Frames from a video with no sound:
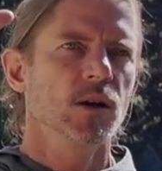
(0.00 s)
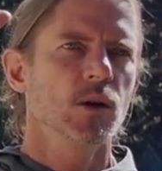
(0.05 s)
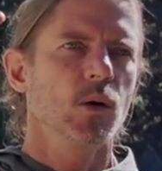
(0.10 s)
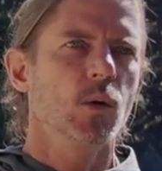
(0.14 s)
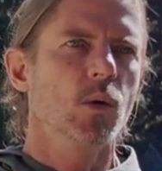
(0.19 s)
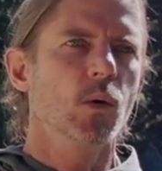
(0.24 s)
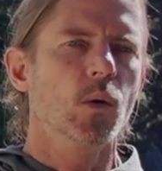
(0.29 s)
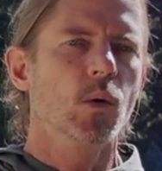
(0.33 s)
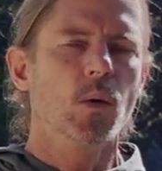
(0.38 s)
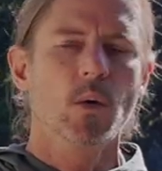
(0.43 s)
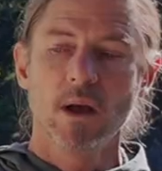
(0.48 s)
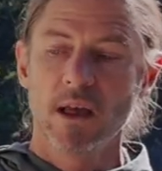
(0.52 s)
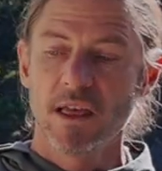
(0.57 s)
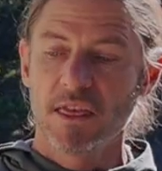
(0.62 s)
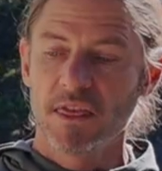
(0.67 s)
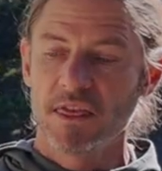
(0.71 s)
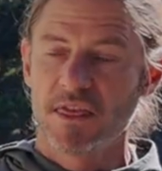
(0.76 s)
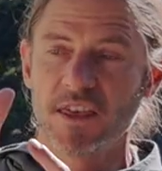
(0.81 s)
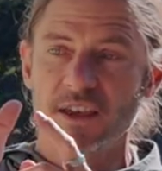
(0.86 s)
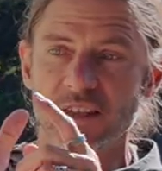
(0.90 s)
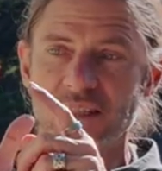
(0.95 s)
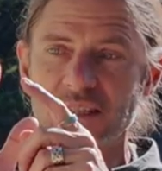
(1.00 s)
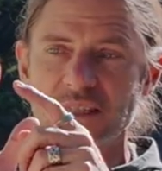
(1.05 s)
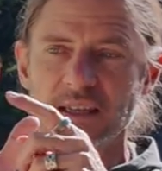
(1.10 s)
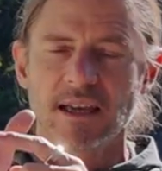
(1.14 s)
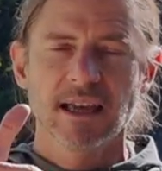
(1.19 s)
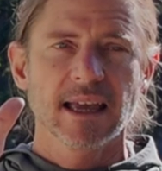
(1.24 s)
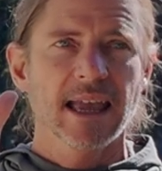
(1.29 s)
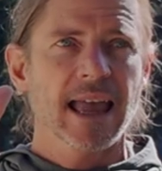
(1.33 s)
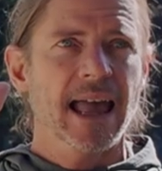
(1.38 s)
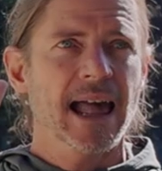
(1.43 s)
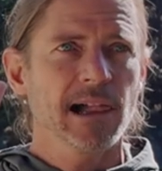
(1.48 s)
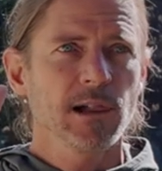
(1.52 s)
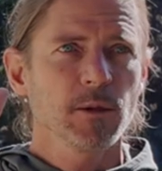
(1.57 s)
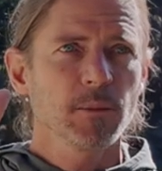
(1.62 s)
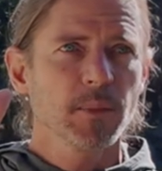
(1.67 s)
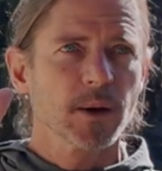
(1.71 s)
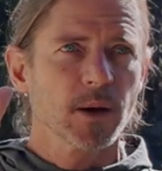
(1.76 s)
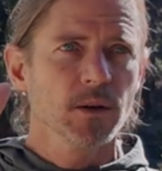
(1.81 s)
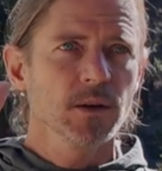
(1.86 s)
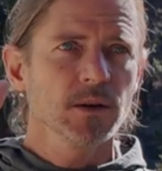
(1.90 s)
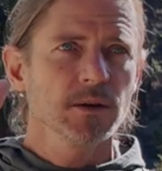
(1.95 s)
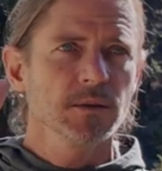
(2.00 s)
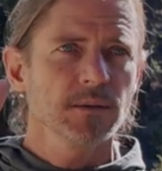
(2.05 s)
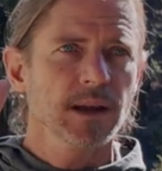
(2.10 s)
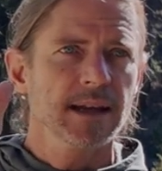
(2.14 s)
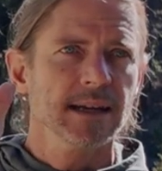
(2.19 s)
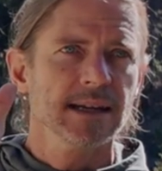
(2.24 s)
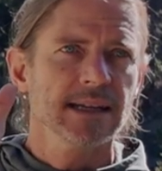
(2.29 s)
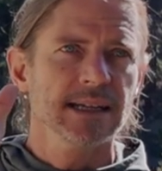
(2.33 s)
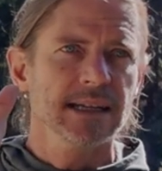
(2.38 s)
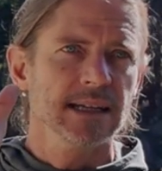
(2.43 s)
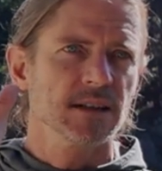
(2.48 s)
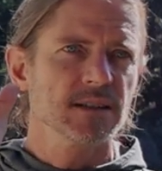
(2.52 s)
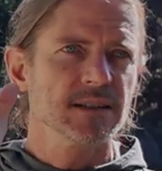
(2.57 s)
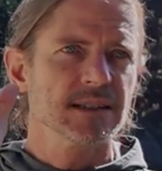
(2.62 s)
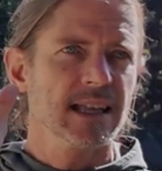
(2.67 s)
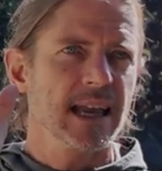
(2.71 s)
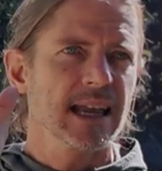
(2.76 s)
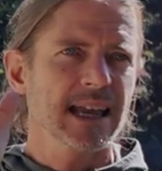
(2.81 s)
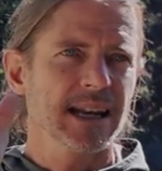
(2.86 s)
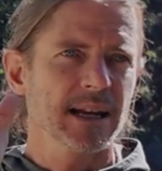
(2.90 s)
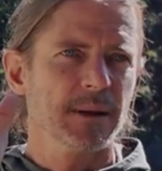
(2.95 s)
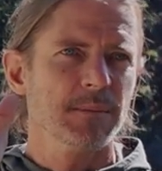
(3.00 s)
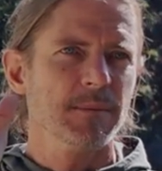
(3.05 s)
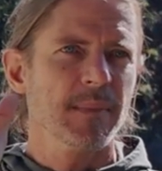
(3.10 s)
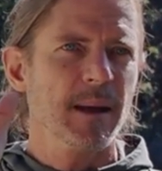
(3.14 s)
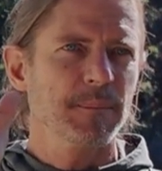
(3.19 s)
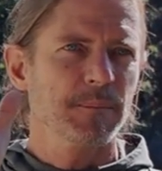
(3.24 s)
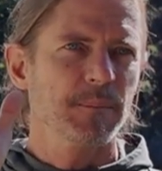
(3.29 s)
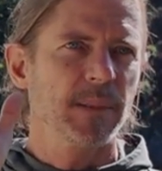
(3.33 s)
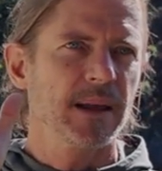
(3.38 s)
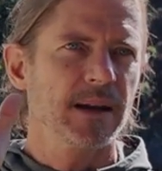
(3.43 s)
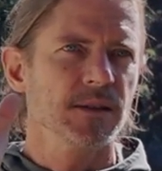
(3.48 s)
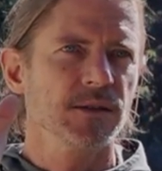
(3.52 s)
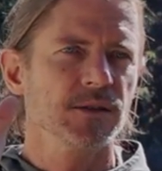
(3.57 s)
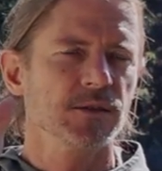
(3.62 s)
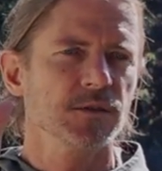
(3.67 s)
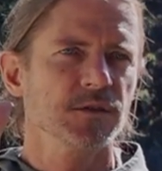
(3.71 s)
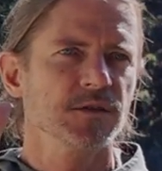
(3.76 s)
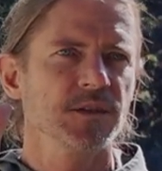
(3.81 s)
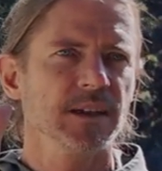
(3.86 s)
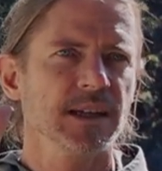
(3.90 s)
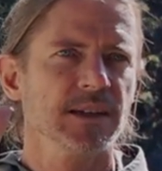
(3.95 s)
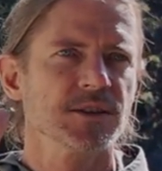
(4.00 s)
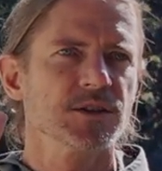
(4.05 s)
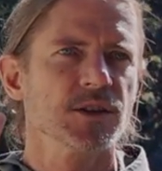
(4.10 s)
or this elbow and knee, because they kind of map better than your feet.